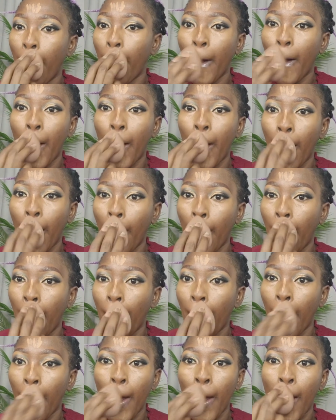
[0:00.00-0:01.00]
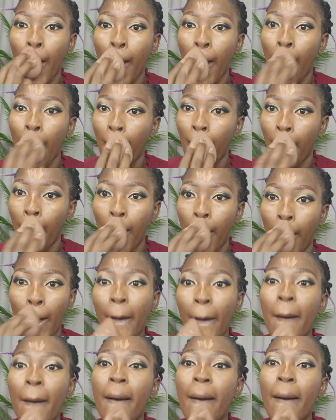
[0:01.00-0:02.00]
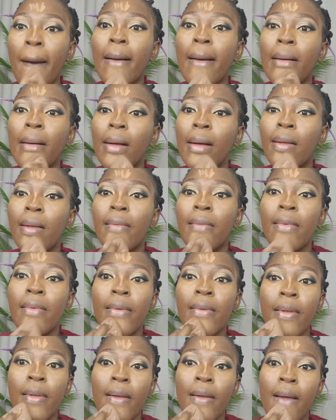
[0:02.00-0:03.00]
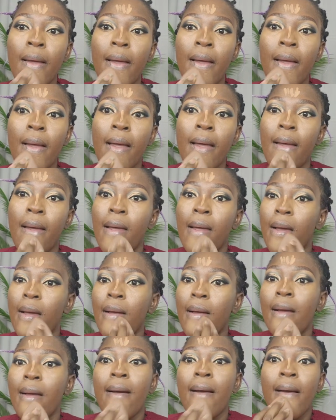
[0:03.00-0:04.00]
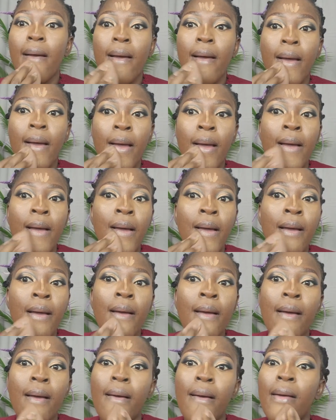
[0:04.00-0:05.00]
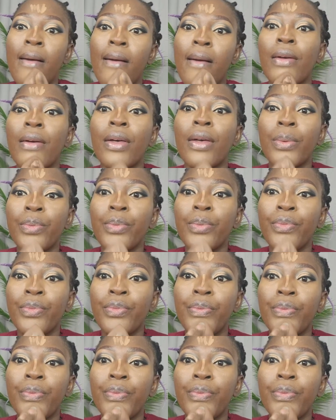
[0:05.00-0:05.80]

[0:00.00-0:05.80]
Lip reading: You already had one. I want 3. I want 2.